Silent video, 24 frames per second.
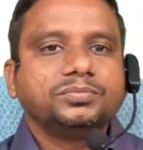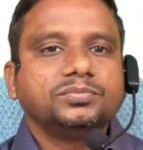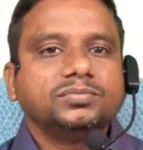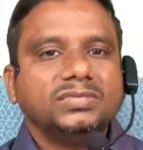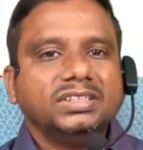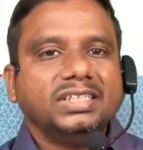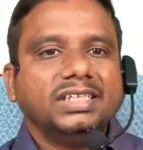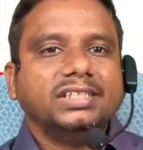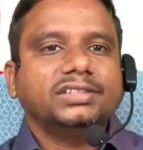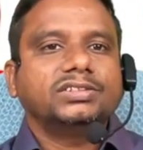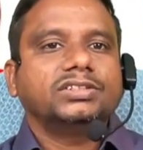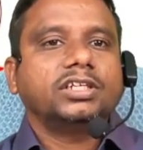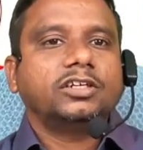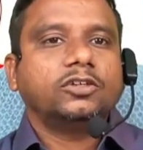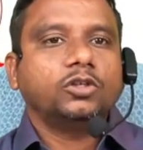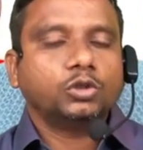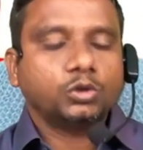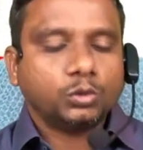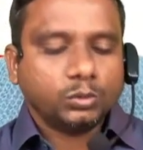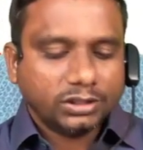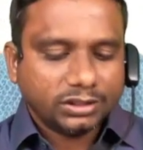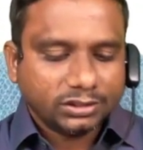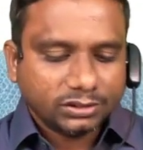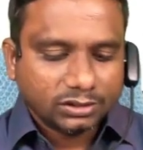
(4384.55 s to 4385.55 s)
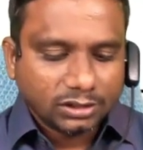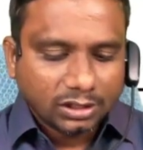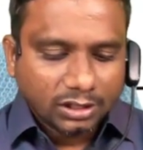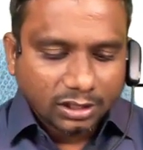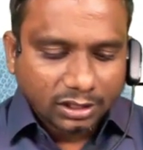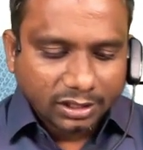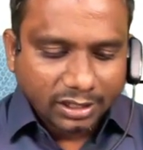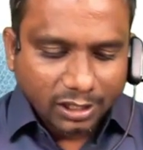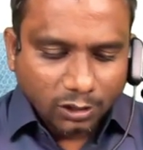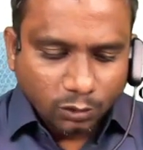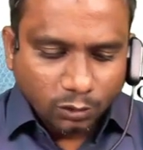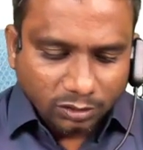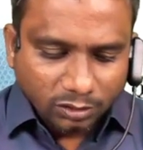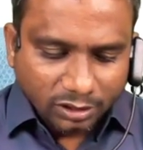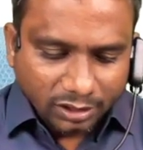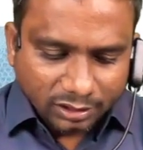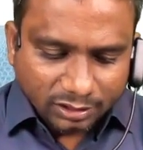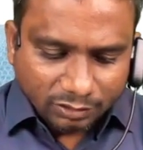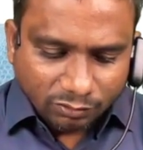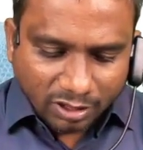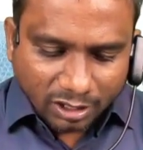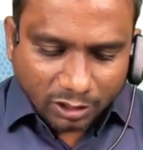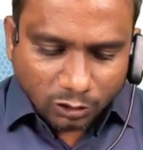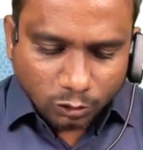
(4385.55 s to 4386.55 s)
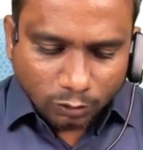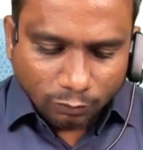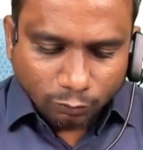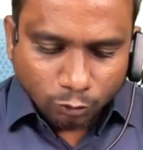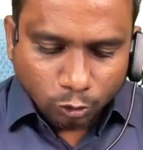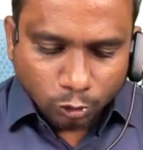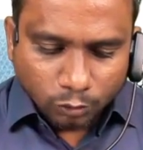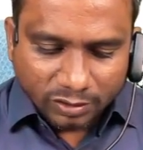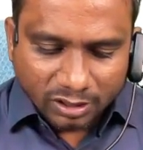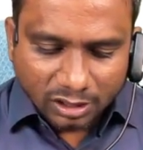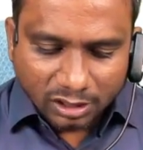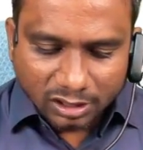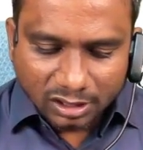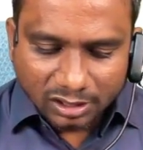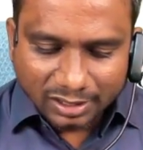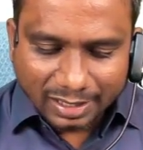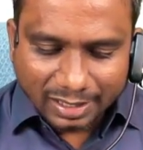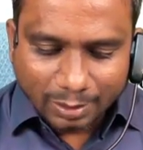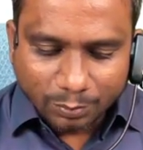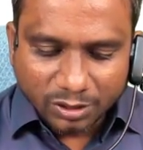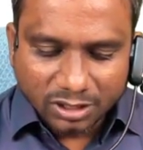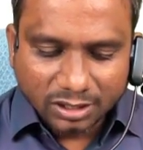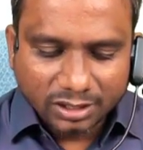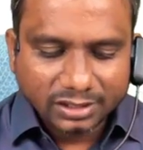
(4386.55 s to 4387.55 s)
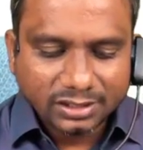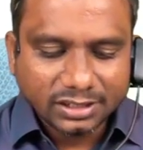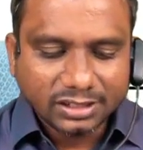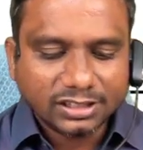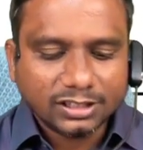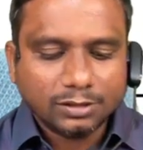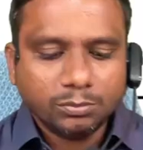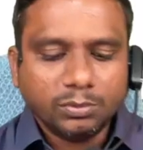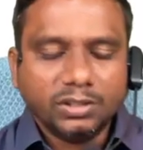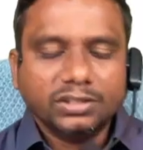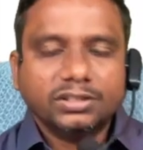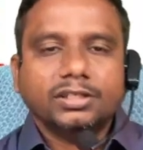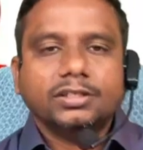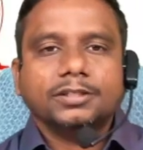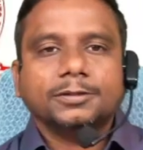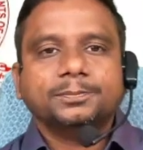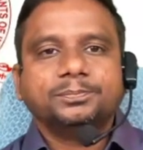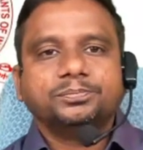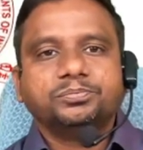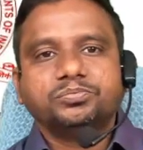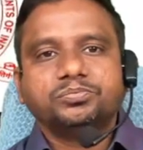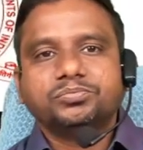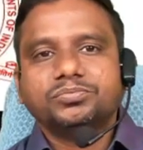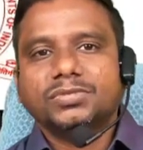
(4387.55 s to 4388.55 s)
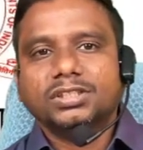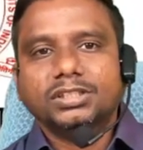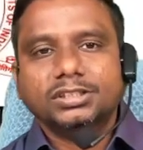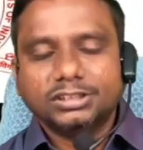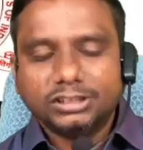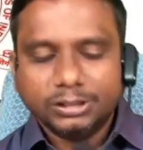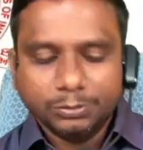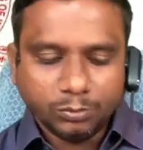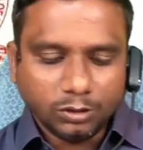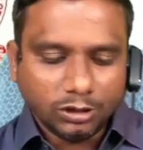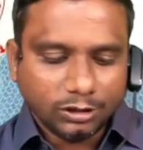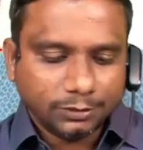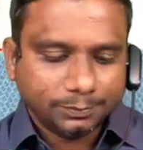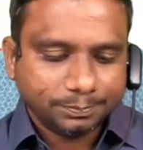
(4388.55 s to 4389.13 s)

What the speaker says: Yes or no, students? Calculate the value of goodwill under capitalization method. Simple.